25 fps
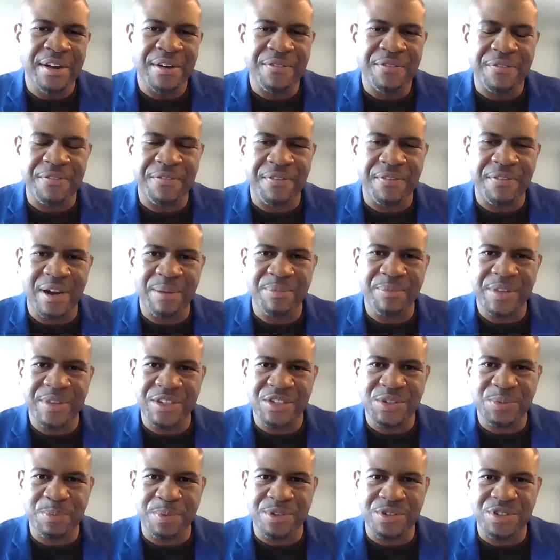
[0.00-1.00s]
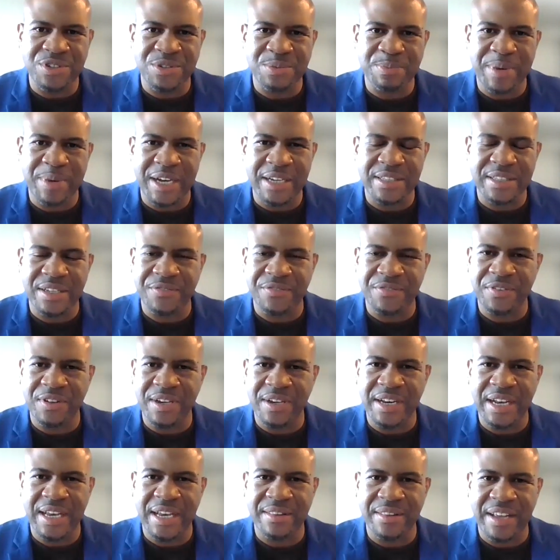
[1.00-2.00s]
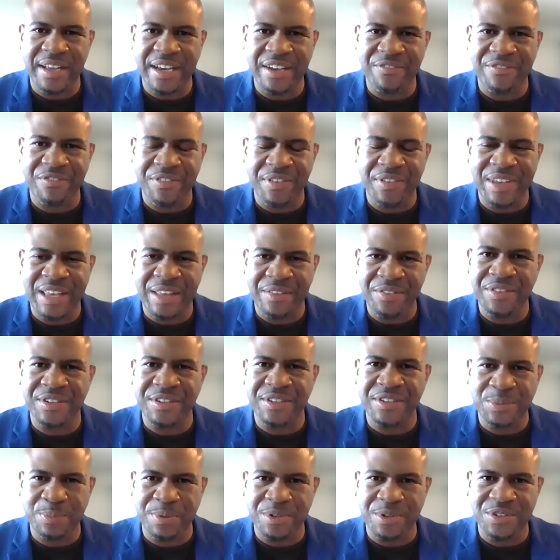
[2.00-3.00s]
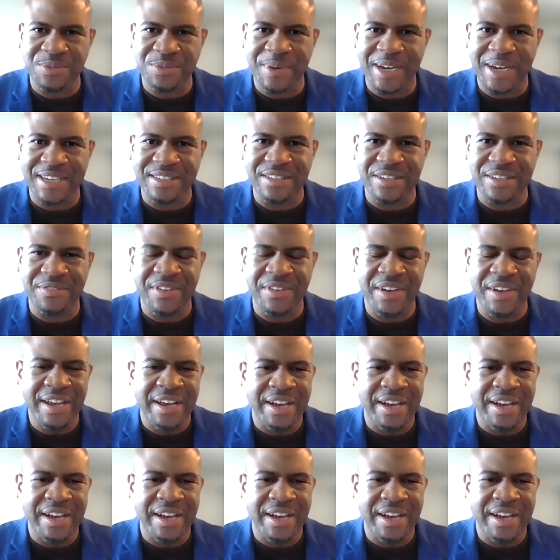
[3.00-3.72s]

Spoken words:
from this perspective, looking at life in this perspective,